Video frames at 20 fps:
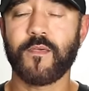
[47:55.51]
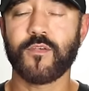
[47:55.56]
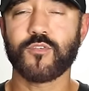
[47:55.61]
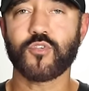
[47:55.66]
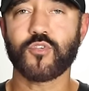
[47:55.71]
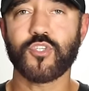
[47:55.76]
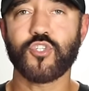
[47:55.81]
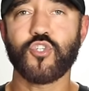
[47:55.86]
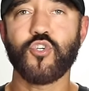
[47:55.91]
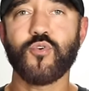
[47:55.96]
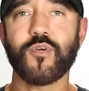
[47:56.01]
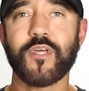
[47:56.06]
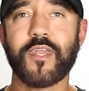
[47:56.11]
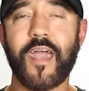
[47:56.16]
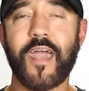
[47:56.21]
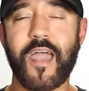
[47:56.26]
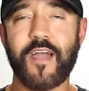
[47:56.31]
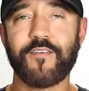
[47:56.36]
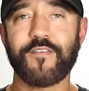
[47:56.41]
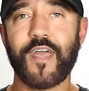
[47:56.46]
so that you can
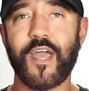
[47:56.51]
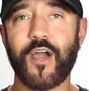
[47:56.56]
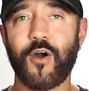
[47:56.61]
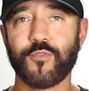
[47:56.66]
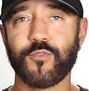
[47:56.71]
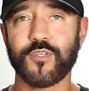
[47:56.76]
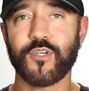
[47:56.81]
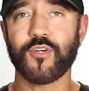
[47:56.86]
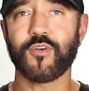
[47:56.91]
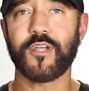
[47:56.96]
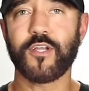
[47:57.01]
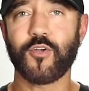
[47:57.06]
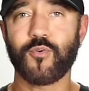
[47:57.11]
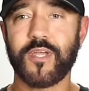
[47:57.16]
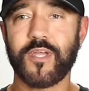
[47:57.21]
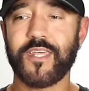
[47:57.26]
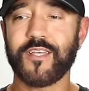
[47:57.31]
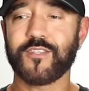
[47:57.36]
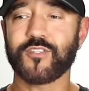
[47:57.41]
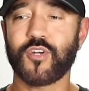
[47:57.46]
have healthier
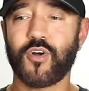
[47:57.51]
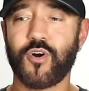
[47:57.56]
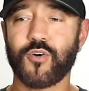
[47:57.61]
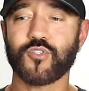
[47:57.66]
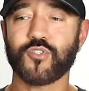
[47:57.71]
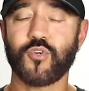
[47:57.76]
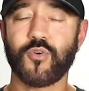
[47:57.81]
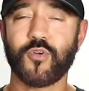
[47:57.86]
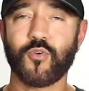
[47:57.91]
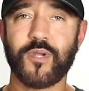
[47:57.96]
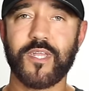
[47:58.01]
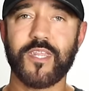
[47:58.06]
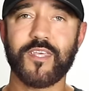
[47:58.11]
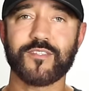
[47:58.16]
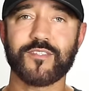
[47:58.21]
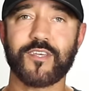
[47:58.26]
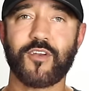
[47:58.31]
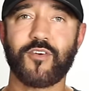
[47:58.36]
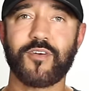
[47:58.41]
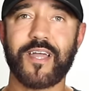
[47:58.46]
ingredients and also
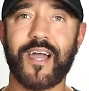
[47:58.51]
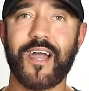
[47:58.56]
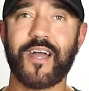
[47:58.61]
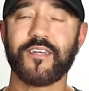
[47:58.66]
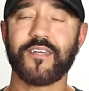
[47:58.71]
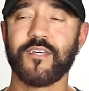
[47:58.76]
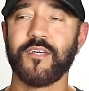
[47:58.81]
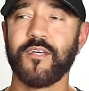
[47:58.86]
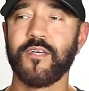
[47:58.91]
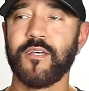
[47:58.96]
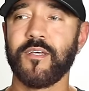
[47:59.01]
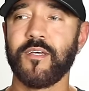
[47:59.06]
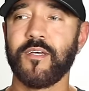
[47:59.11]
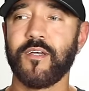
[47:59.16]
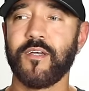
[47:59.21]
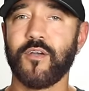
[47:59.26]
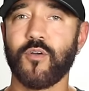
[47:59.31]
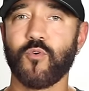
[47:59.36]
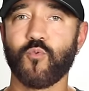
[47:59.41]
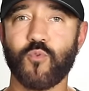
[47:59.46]
ingredients that are not
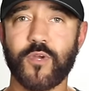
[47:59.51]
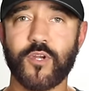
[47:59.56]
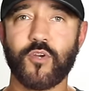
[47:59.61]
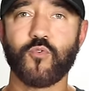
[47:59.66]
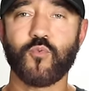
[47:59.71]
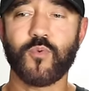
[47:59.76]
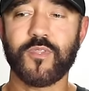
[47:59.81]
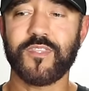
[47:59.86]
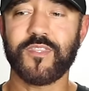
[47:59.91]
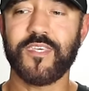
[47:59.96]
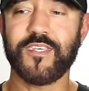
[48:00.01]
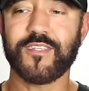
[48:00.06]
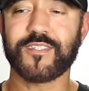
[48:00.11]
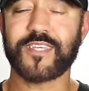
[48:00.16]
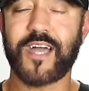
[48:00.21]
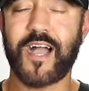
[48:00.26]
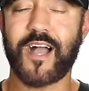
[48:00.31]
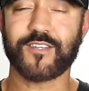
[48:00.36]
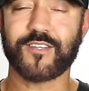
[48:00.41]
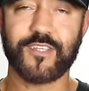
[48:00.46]
riddled with these
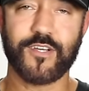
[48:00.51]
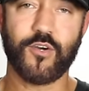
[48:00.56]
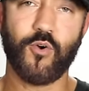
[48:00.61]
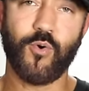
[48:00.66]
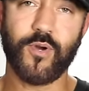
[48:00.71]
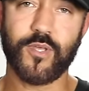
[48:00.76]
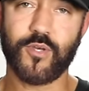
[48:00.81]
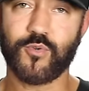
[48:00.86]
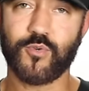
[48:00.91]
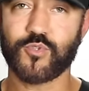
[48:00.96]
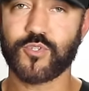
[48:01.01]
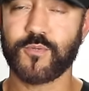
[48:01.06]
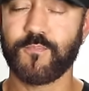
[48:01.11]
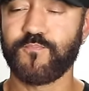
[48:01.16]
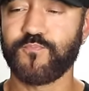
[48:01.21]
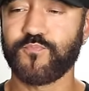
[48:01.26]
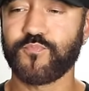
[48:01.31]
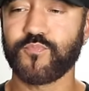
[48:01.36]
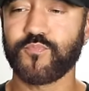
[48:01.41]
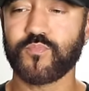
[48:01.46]
toxic oils.
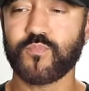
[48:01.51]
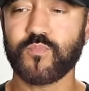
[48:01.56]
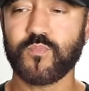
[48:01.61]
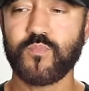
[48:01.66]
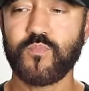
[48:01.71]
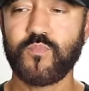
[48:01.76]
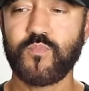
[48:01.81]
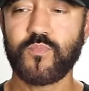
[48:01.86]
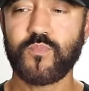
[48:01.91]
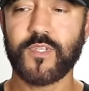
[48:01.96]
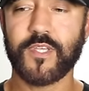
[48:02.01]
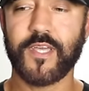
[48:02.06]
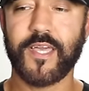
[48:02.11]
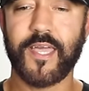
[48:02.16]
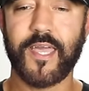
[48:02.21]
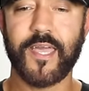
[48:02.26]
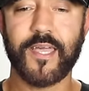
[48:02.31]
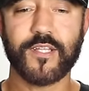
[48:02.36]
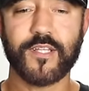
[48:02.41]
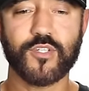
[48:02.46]

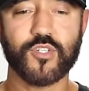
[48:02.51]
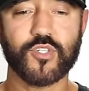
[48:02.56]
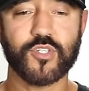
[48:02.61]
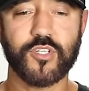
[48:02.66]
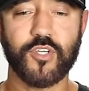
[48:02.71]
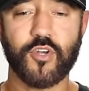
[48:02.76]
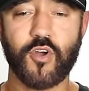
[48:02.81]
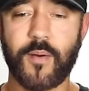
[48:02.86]
And, you